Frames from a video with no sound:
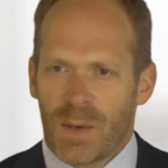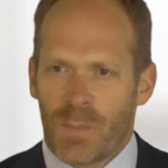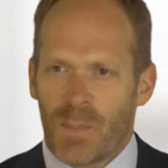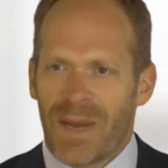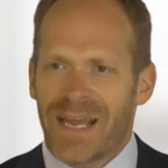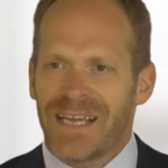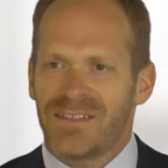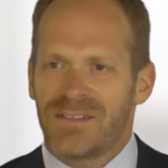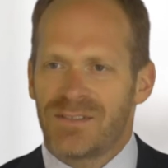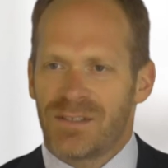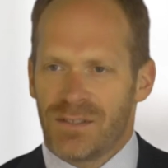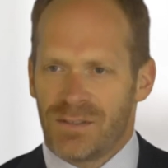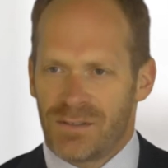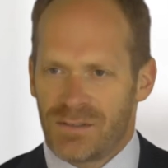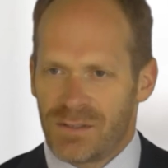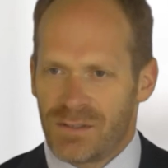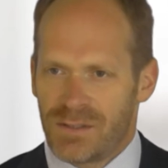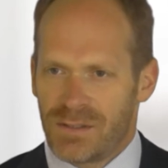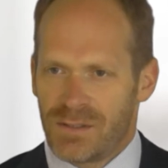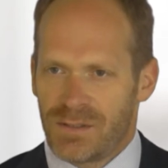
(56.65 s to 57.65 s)

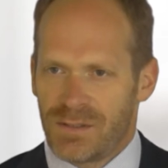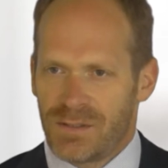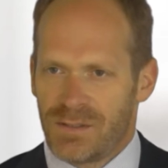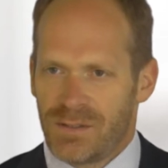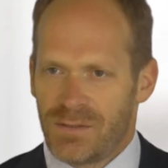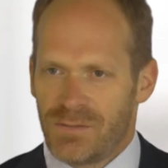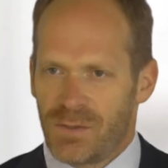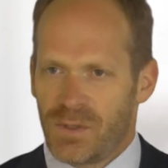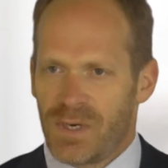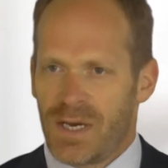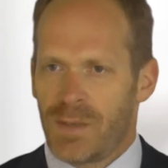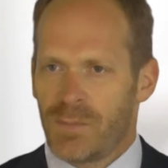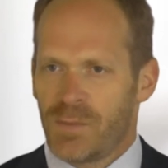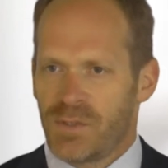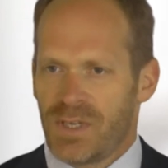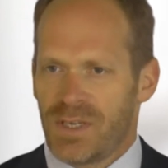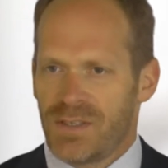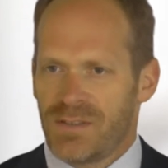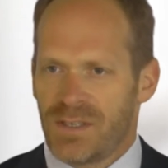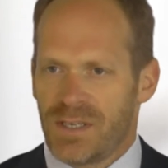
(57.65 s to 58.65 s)
basis for
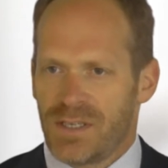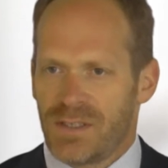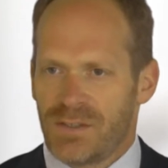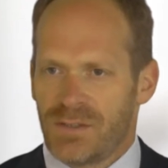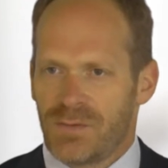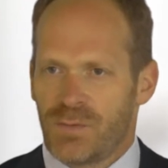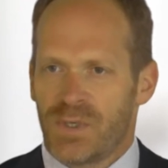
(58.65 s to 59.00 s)
harmonization.